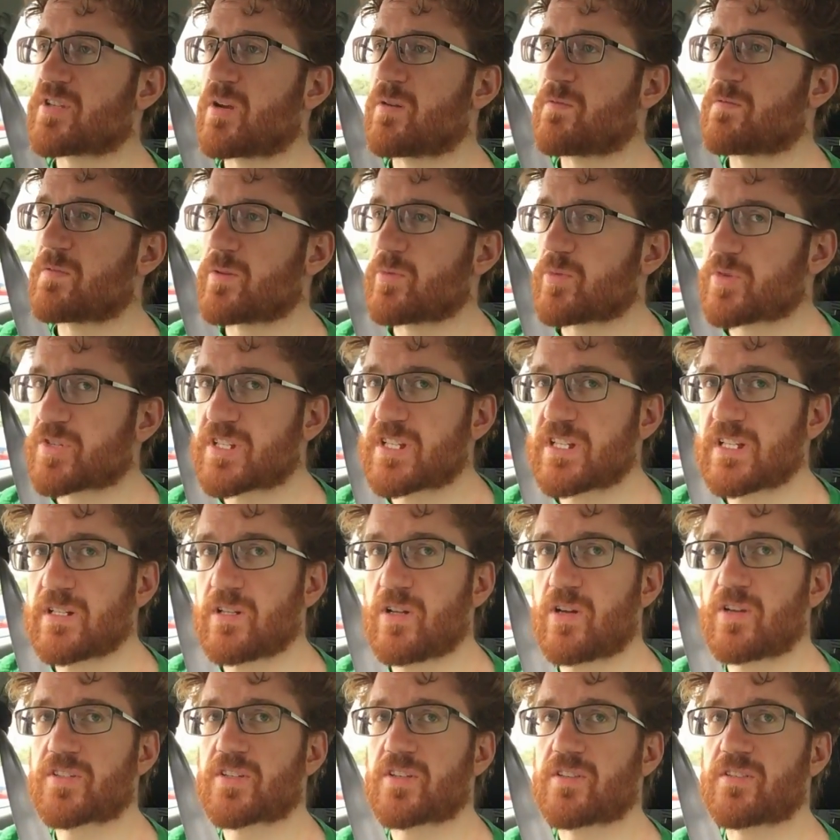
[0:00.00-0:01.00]
Hopefully we'll see a
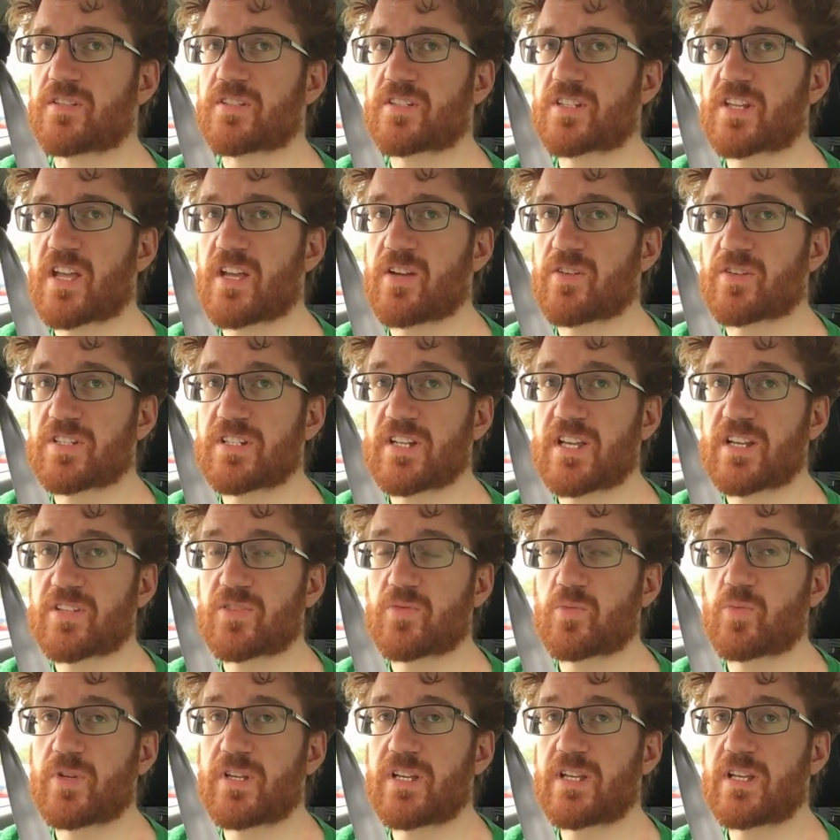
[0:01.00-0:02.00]
loss on the scales
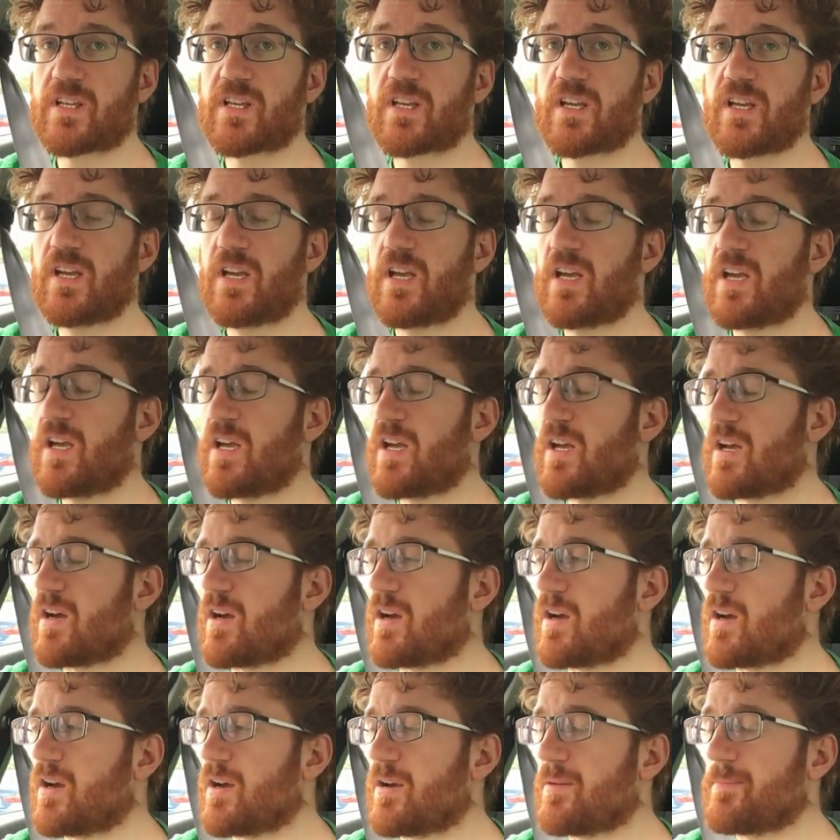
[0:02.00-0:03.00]
next week.
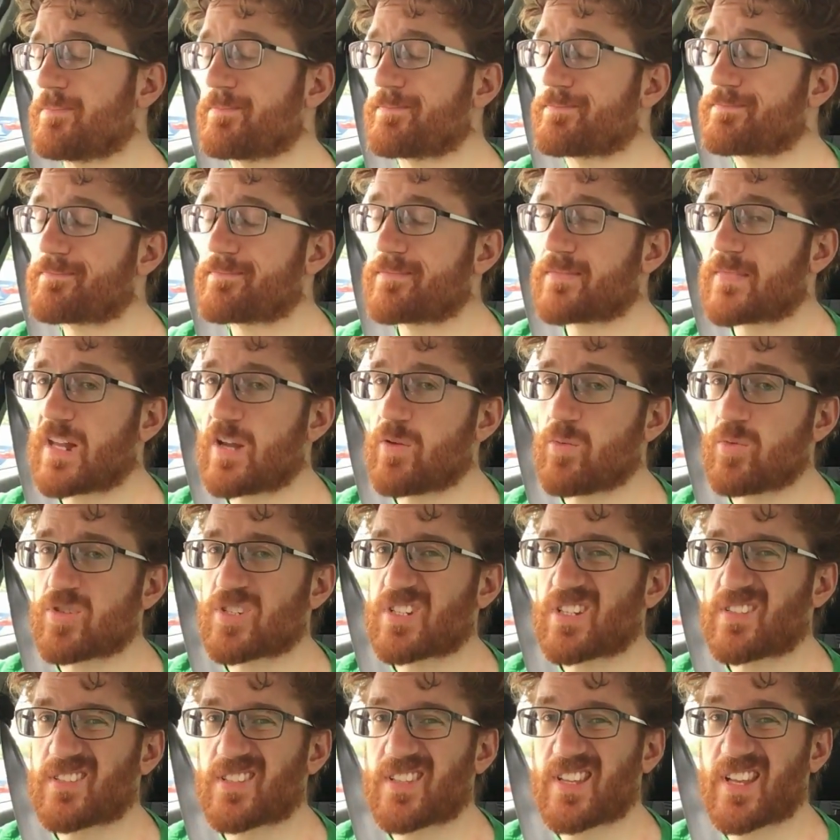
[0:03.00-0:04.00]
Um, and we'll
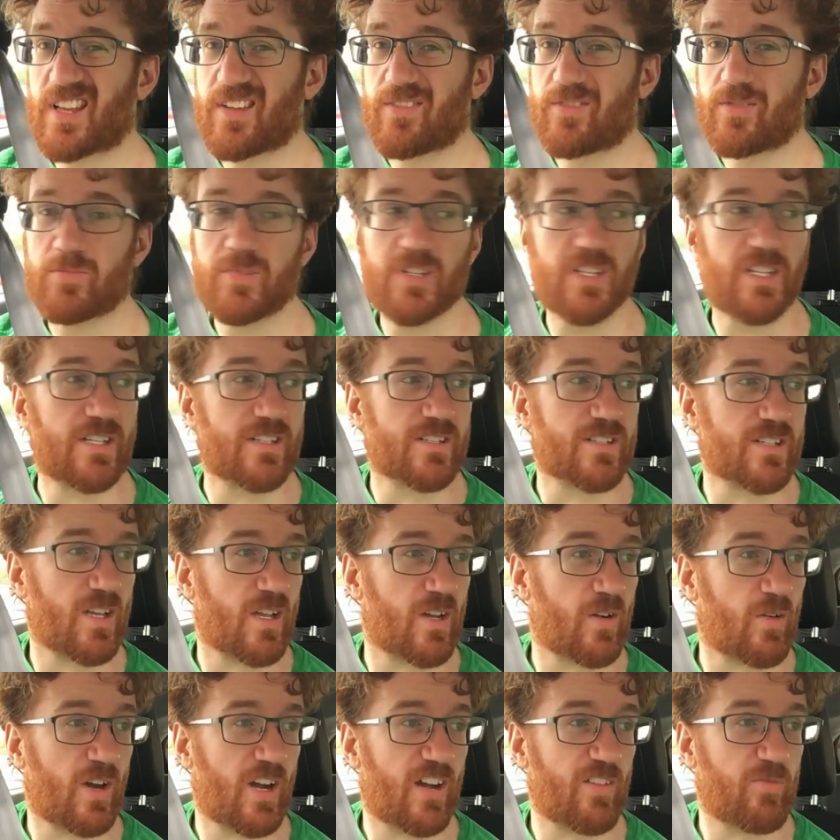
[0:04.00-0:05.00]
just take it from there.
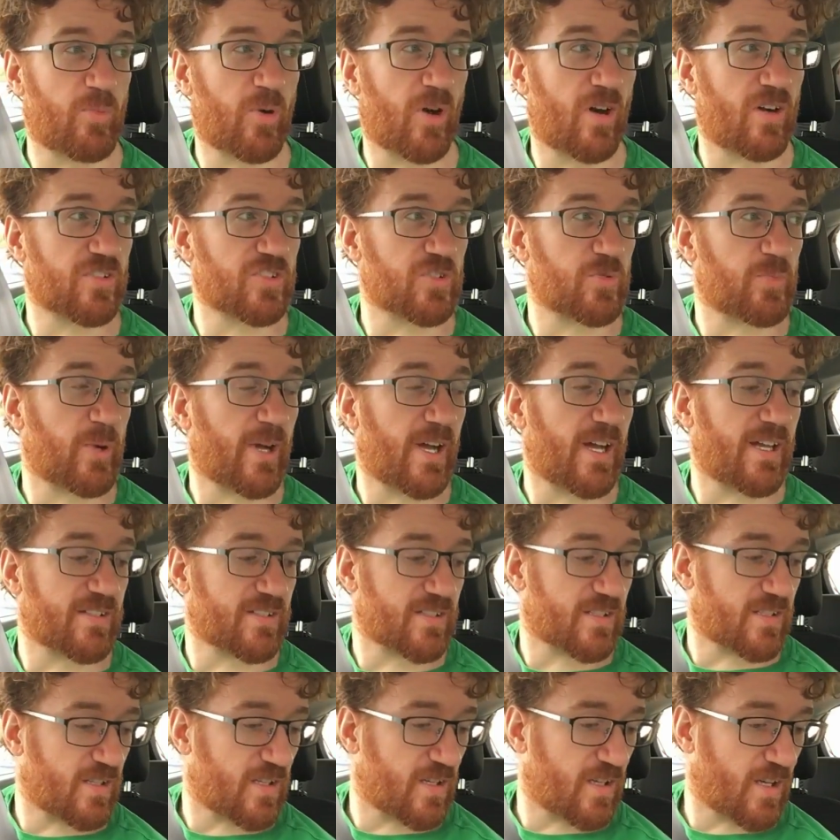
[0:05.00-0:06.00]
So I've parked up at
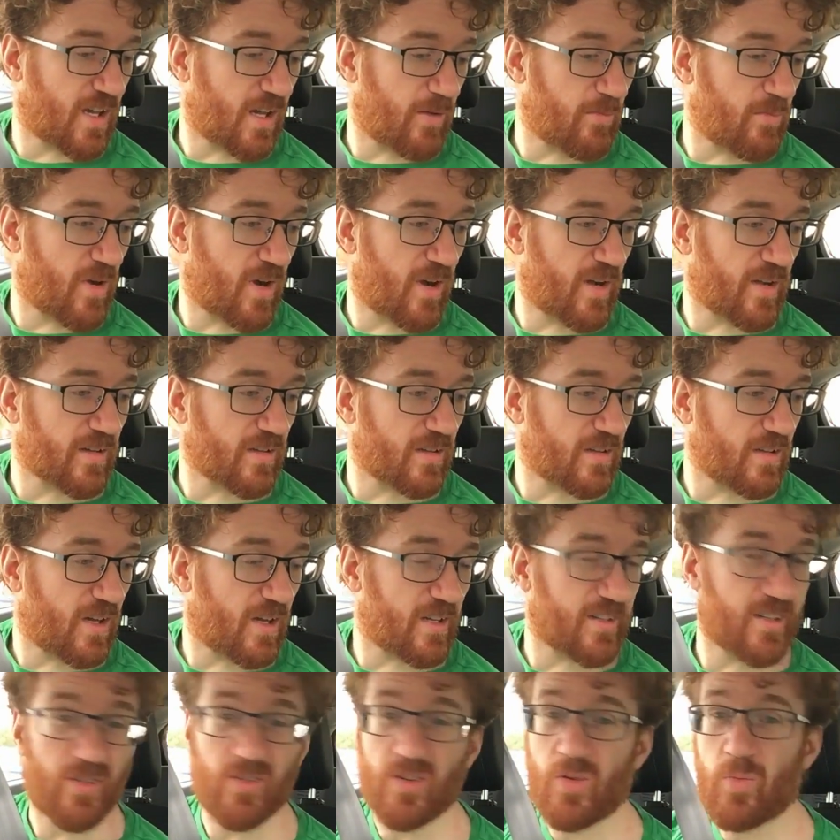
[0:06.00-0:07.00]
Asda. I might,
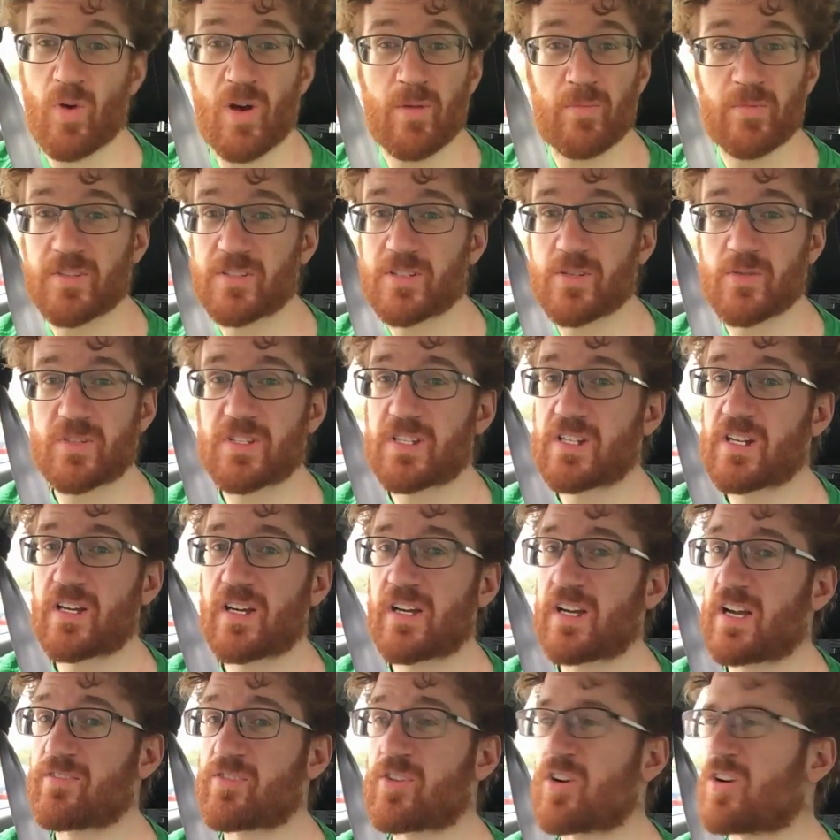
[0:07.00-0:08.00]
I don't know what I'm going to do
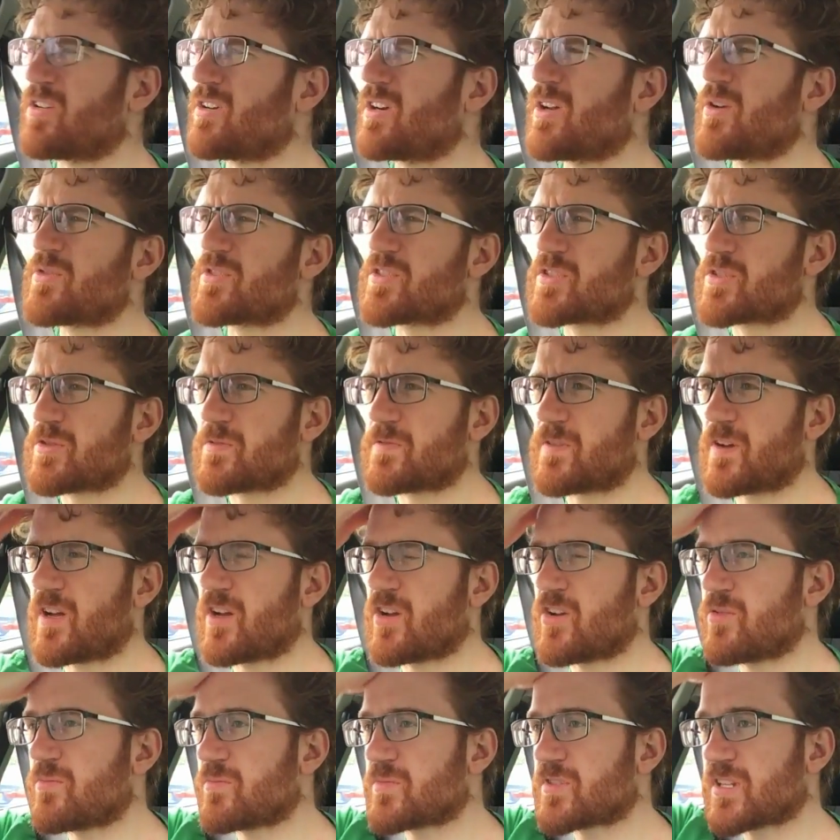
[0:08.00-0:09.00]
tonight. I've got loads of stuff at
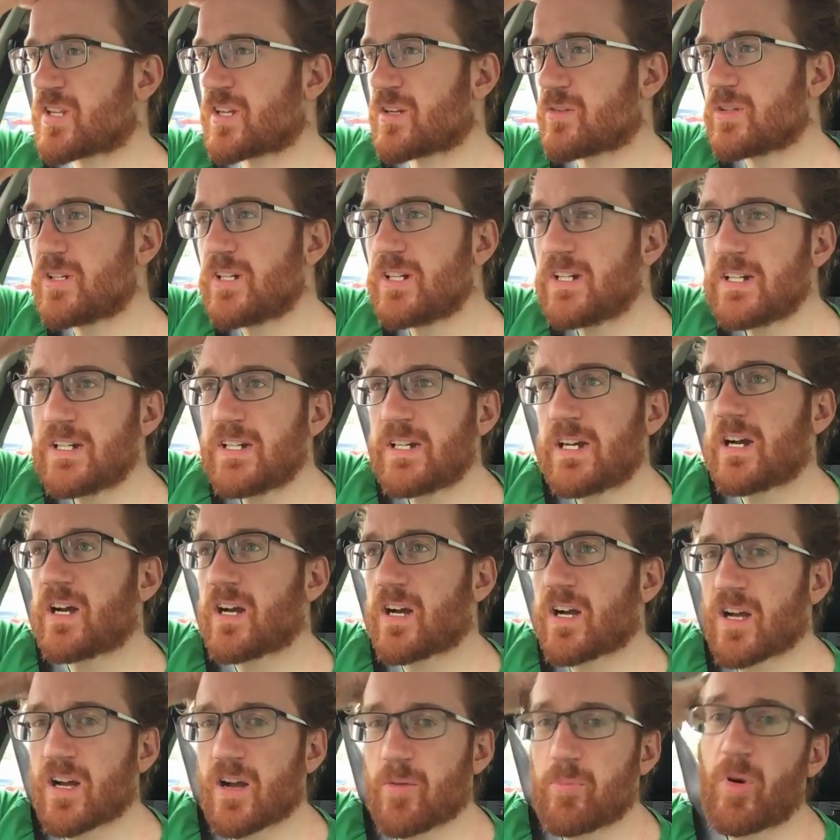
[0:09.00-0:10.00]
home. So
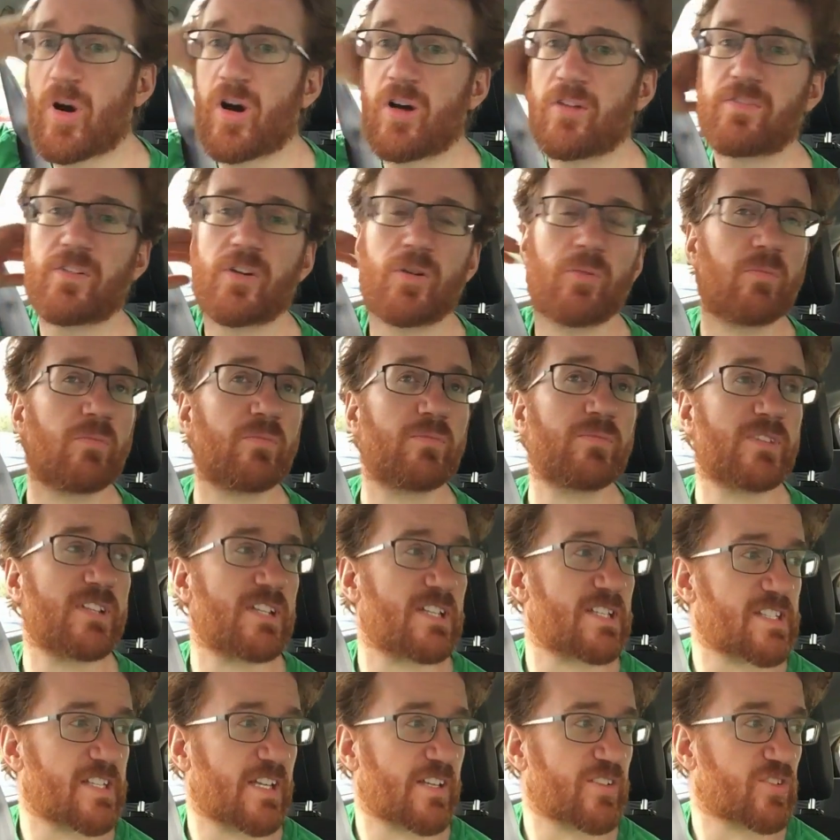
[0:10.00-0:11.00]
uh, apart from the
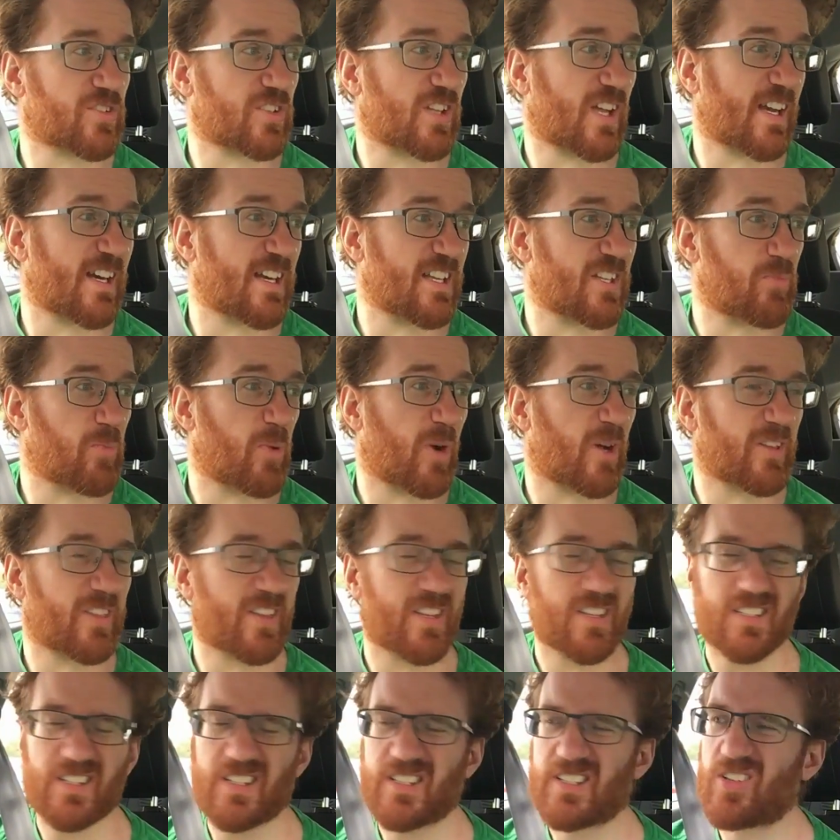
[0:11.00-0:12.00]
essentials, like I need to buy
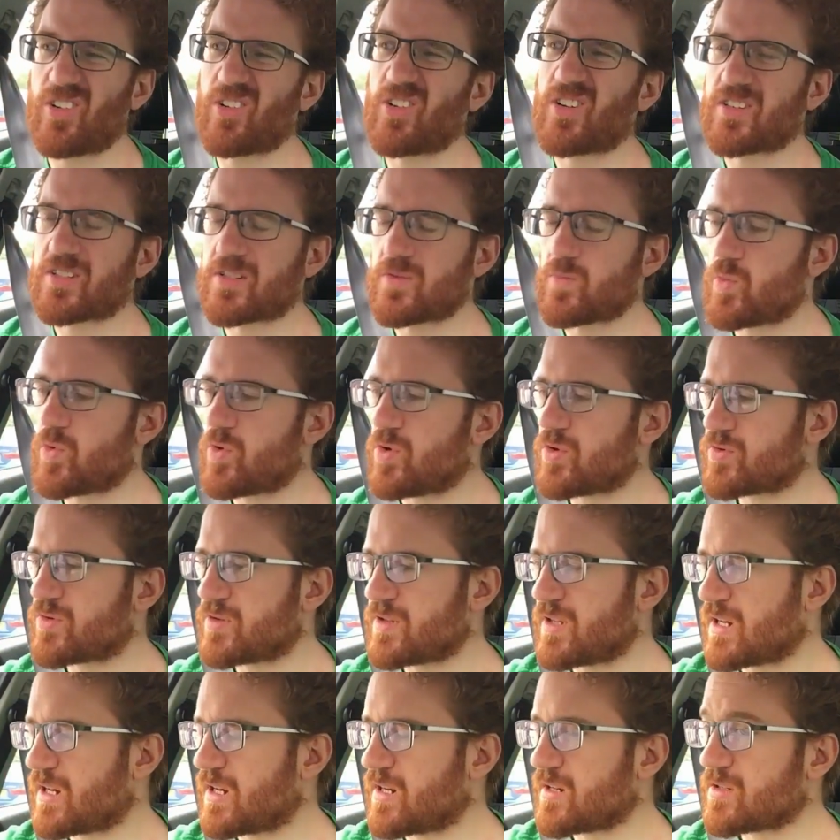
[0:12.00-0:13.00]
things like yogurts and water
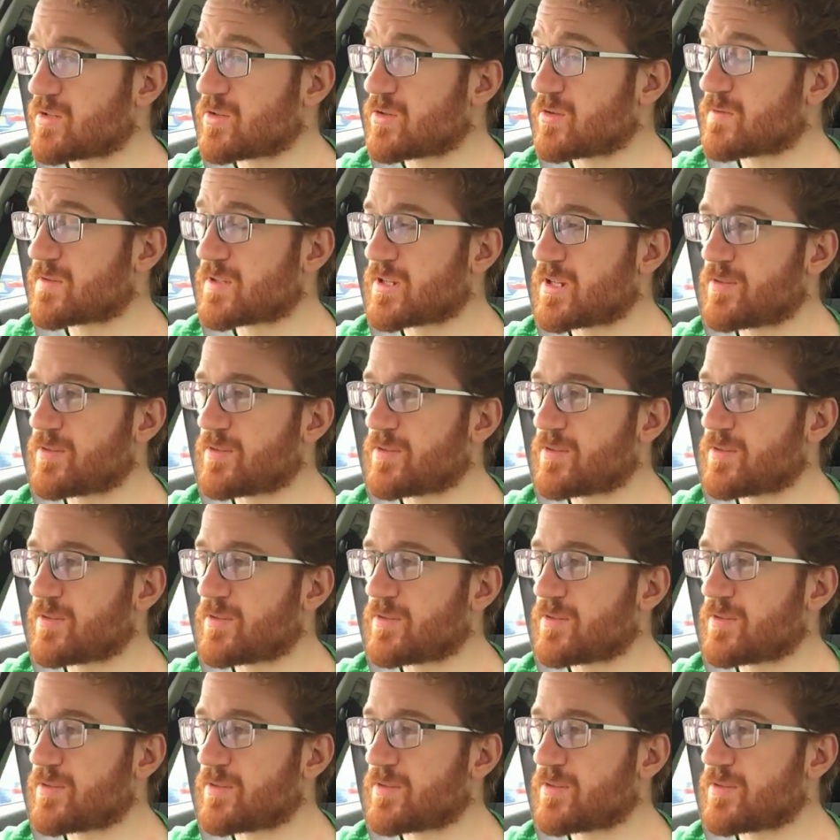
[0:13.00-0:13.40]
and that kind of stuff.